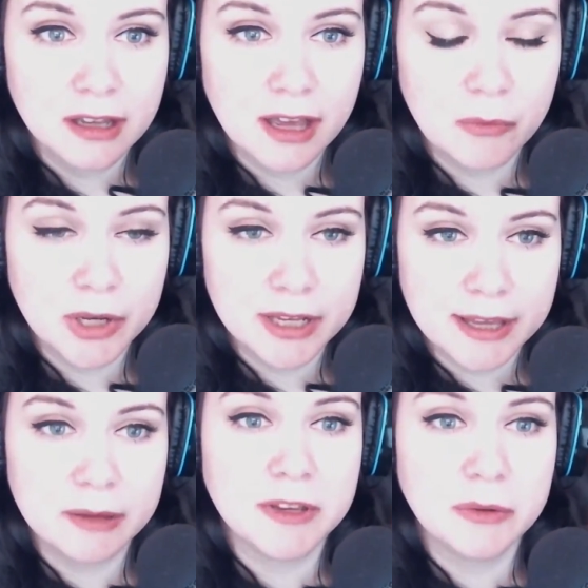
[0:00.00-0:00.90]
And when it
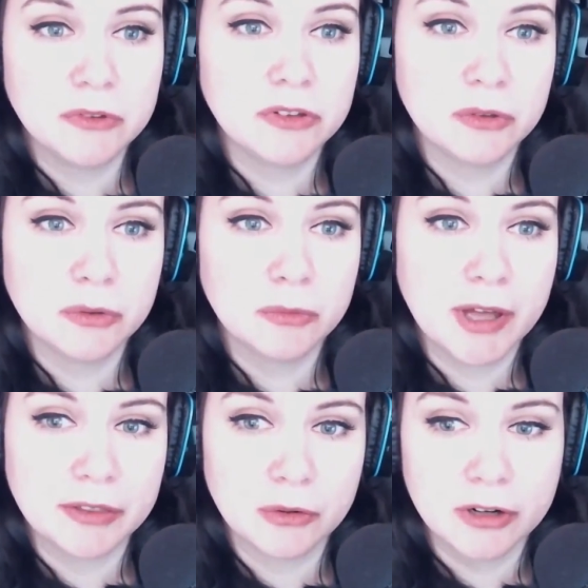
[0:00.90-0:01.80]
came down to
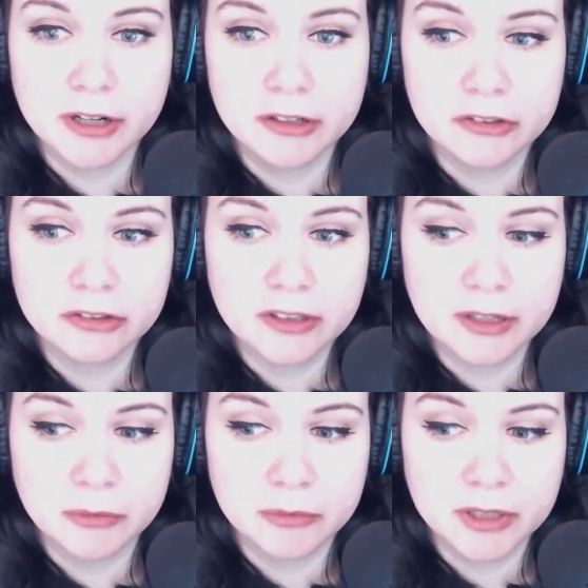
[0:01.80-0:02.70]
Method Orange,
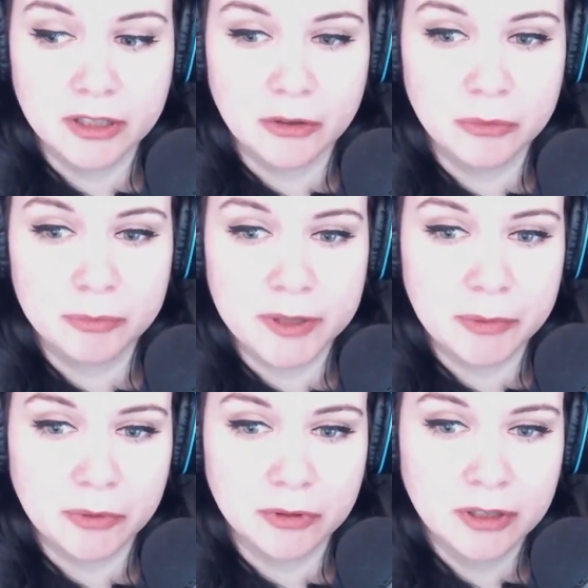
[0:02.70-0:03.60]
it you know
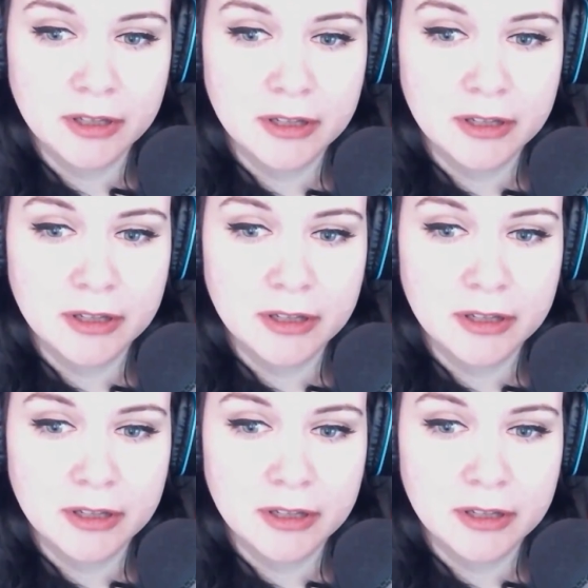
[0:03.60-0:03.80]
people